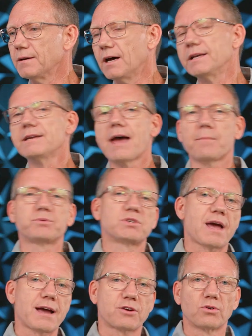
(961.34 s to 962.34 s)
a
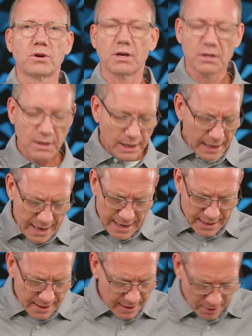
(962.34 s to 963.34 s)
knapsack or a
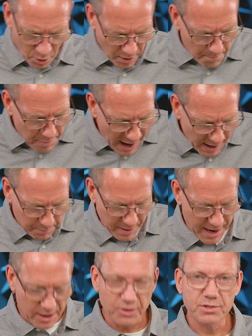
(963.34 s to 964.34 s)

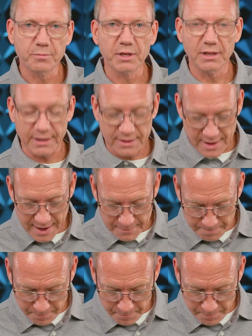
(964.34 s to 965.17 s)
backpack or something like that.